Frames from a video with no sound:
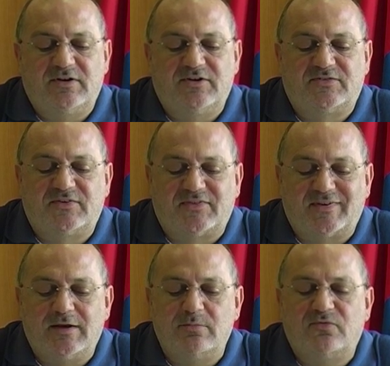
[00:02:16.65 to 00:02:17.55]
is the
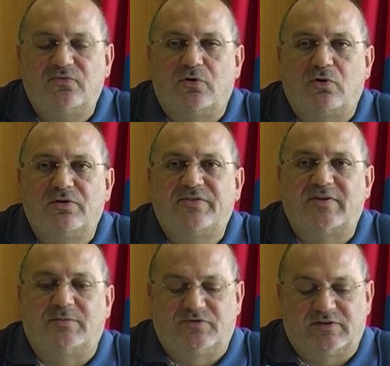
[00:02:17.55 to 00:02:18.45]
same for all
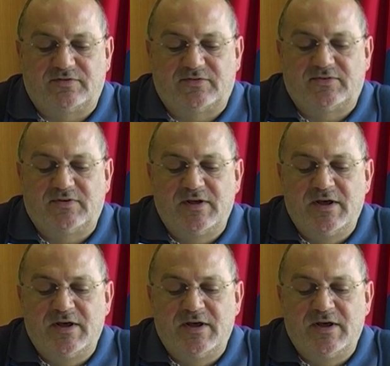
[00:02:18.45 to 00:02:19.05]
subjects,